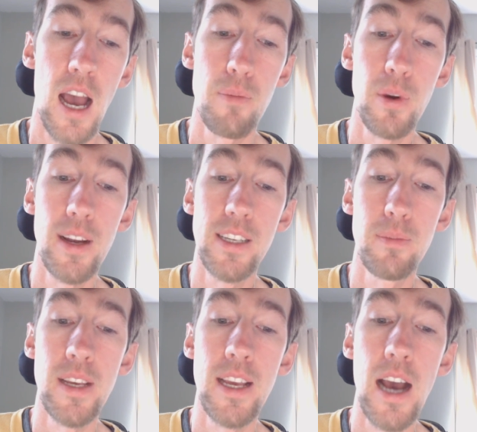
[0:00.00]
I pray
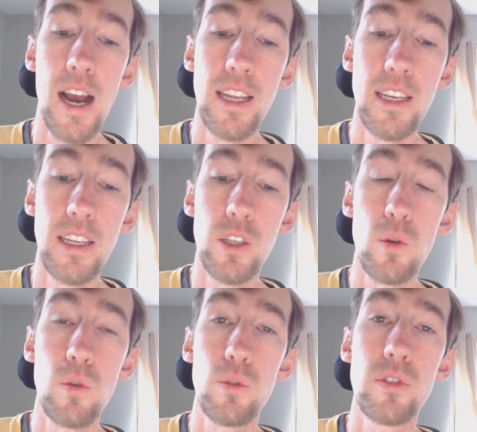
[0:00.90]
to be guided
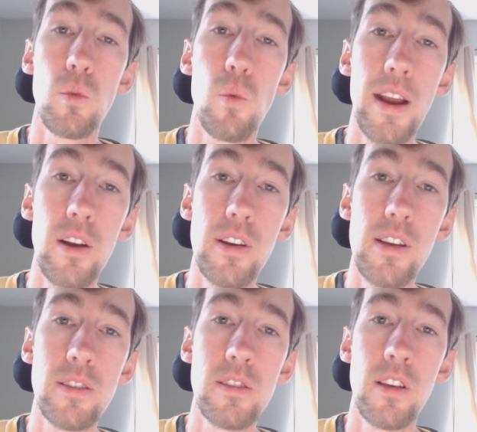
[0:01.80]
towards
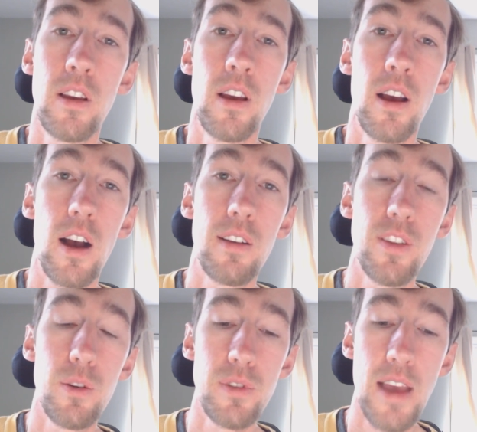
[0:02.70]
awareness
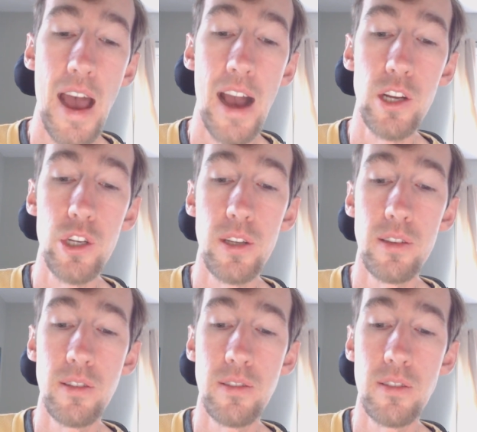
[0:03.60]
of those
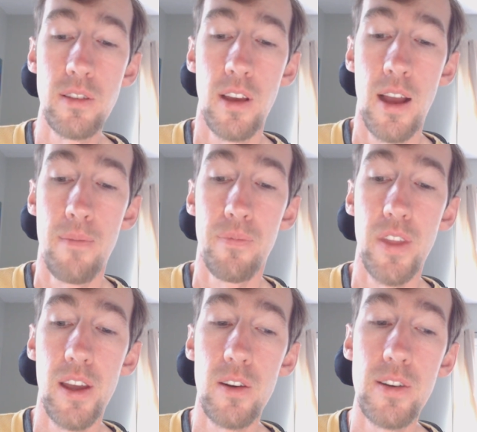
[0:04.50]
actions
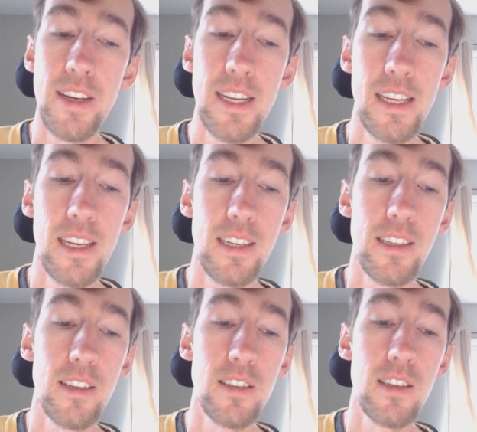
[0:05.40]
that are
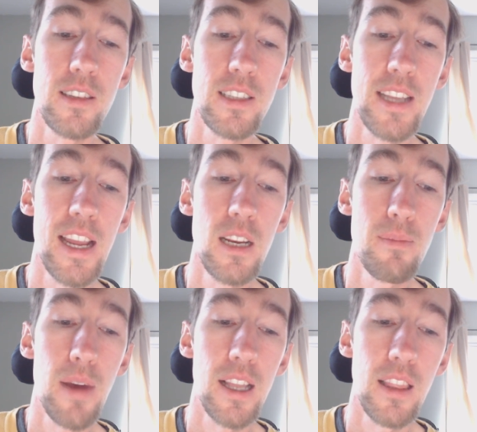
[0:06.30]
needed to
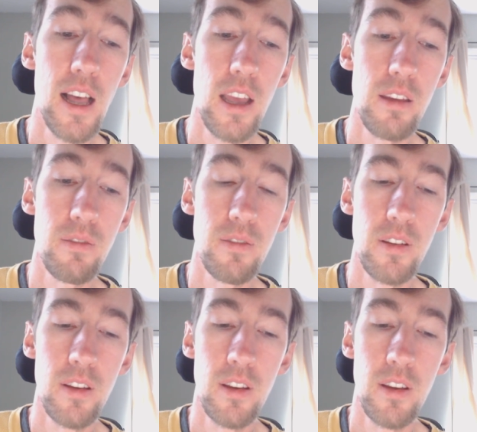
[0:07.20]
sustain my life,
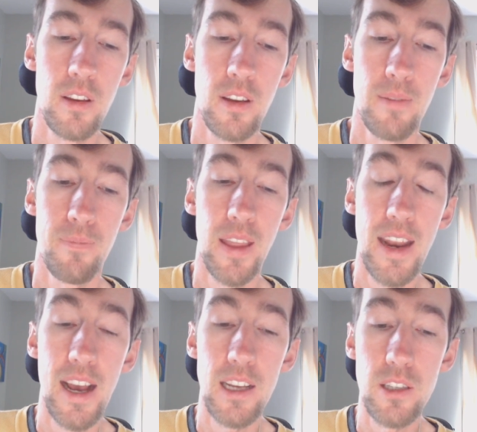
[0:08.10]

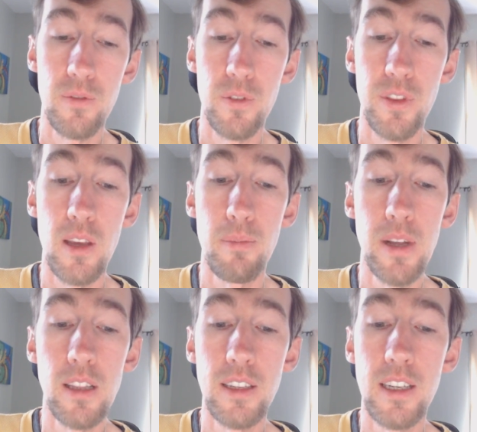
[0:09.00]
and ask for the
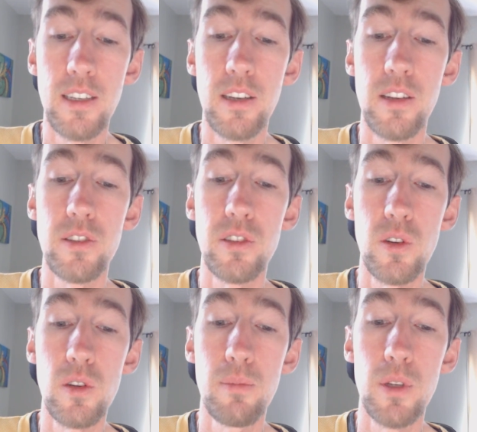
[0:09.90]
ability to
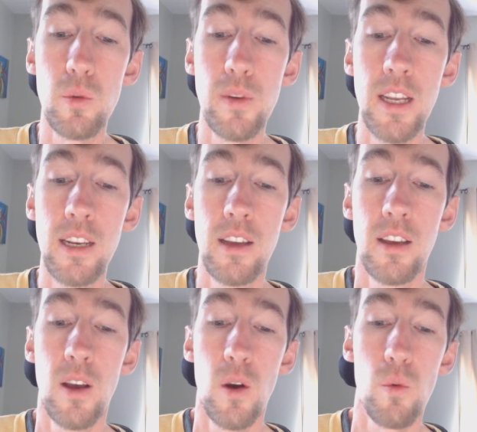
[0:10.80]
discern between
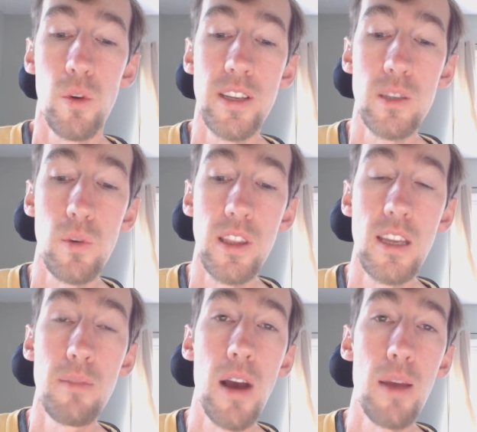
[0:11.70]
what is
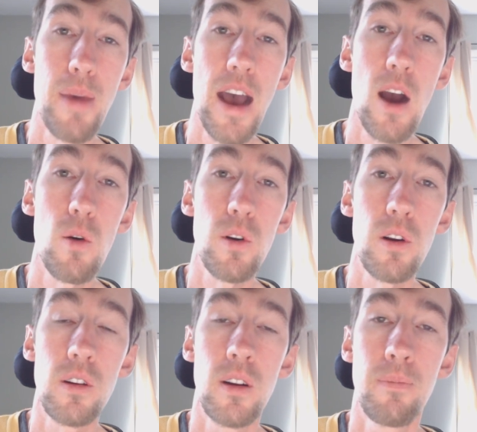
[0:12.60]
within my
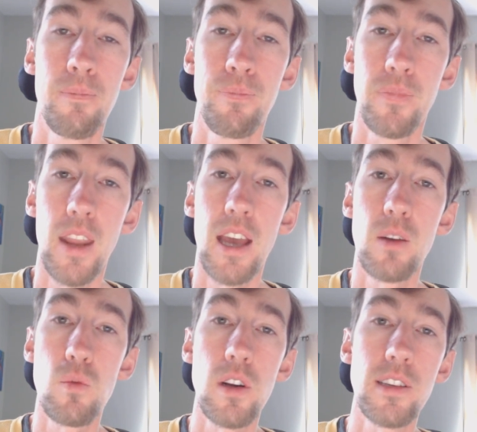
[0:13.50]
power
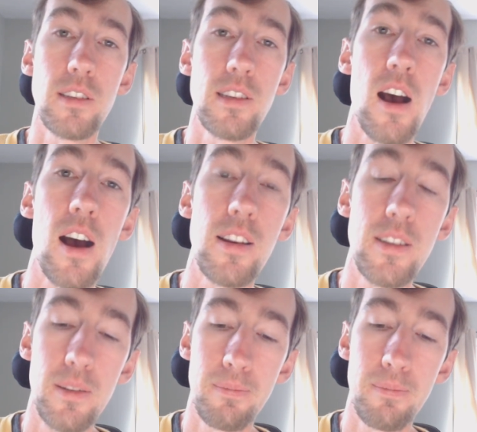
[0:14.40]
and what is not.